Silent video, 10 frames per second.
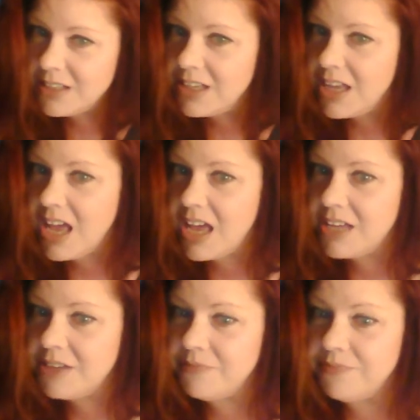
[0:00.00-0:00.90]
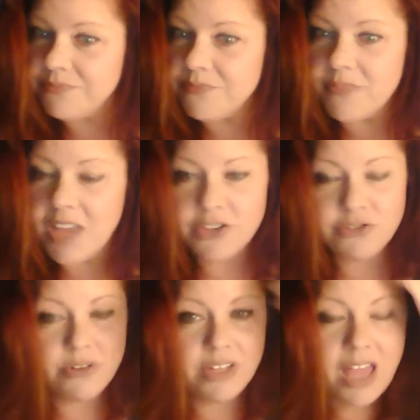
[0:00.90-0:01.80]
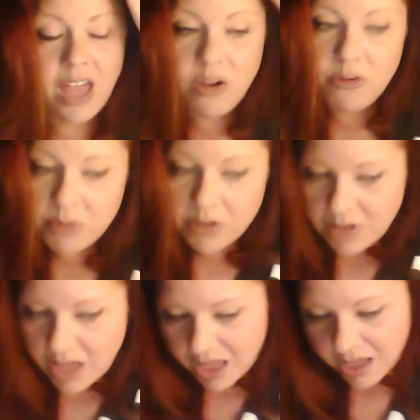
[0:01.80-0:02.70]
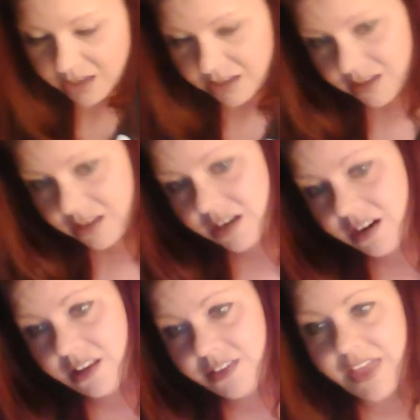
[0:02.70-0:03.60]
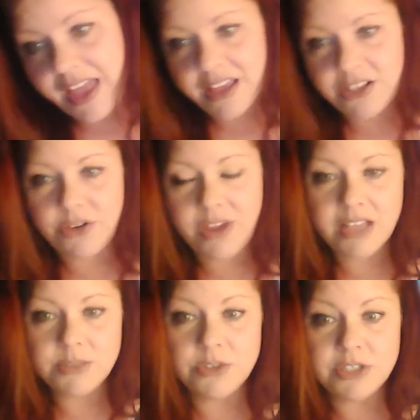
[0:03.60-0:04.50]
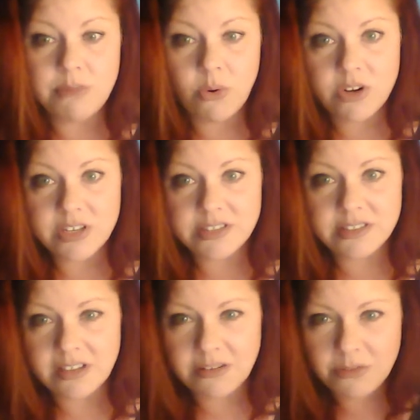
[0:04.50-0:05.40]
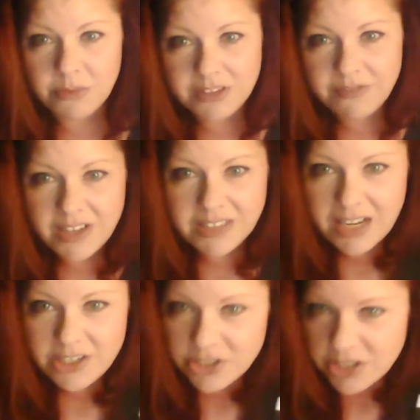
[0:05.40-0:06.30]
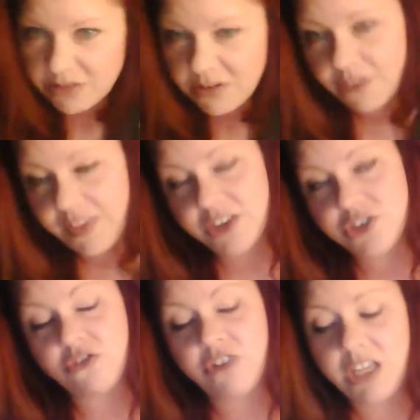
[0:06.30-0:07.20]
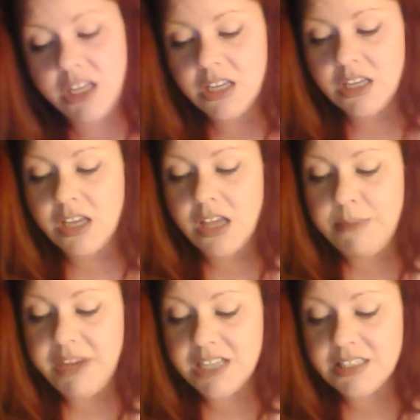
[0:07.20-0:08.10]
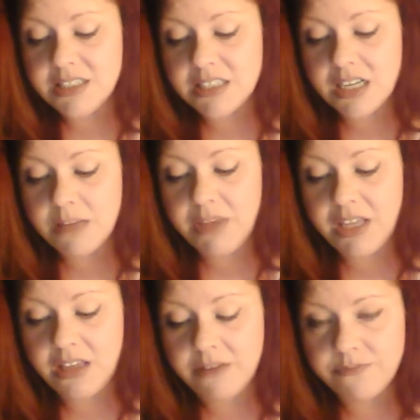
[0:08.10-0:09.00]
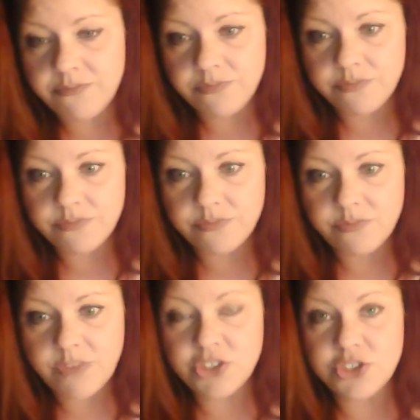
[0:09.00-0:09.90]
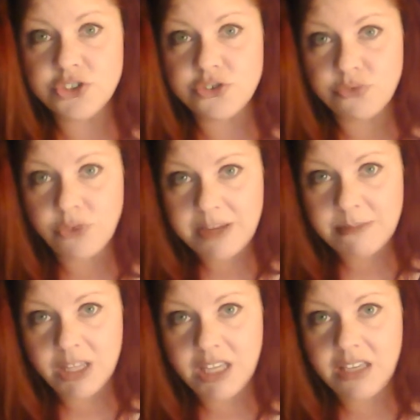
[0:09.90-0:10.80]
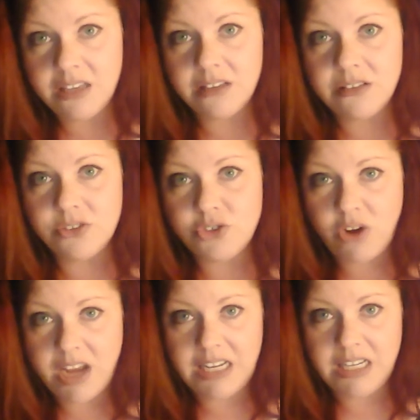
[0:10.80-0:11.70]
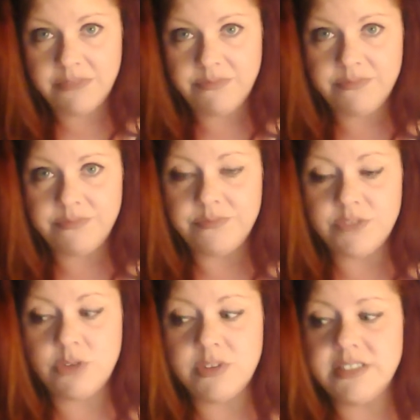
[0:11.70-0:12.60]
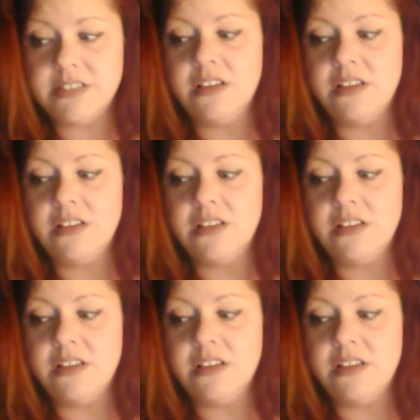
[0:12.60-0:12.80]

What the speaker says: there. I truly hope that you guys will support us. What the fuck did I just do on that journey? Because it's going to be extremely draining to us.